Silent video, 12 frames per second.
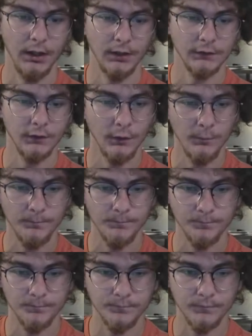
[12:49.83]
So
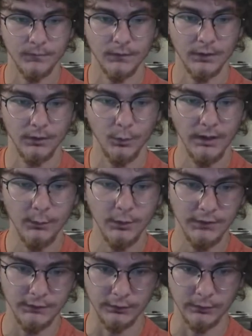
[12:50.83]
what I want to
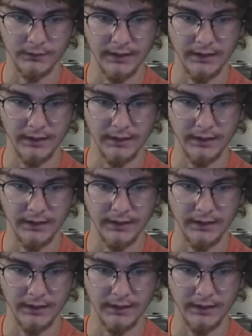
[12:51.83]
do is